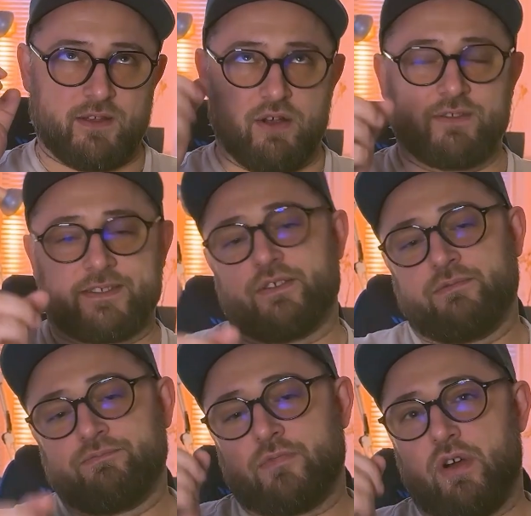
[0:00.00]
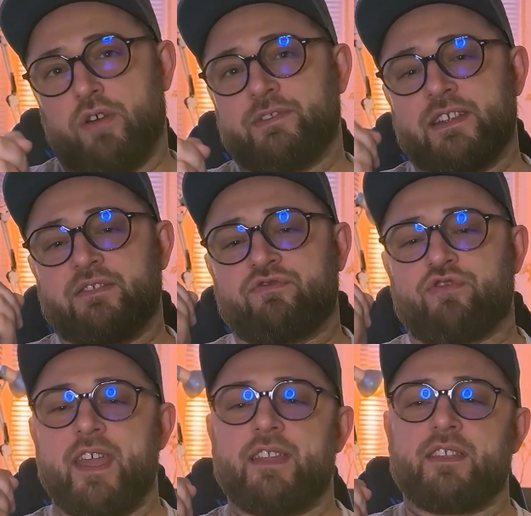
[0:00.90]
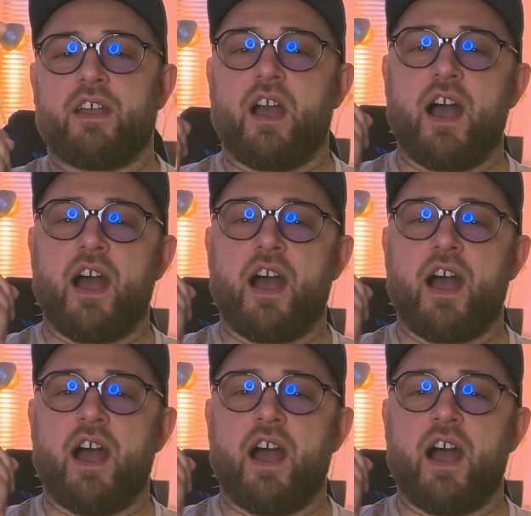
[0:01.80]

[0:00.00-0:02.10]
also, only trade